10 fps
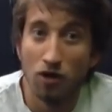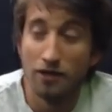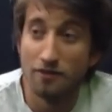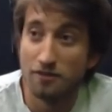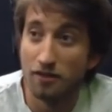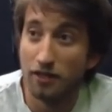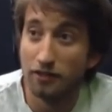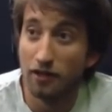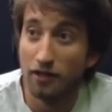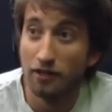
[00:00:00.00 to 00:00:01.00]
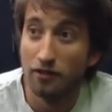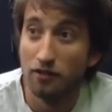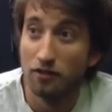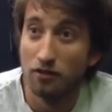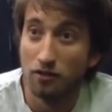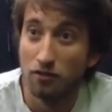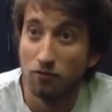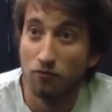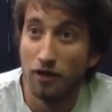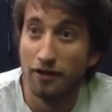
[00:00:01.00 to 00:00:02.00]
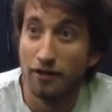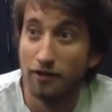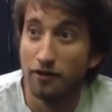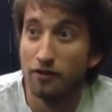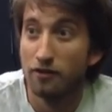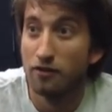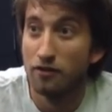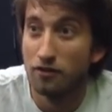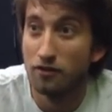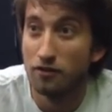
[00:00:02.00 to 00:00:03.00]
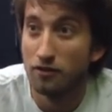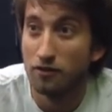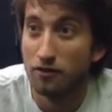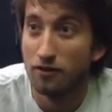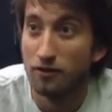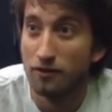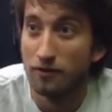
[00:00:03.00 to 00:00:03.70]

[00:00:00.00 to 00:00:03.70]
Ryan the Slide Guy, Reddit. Ryan the Slide Guy,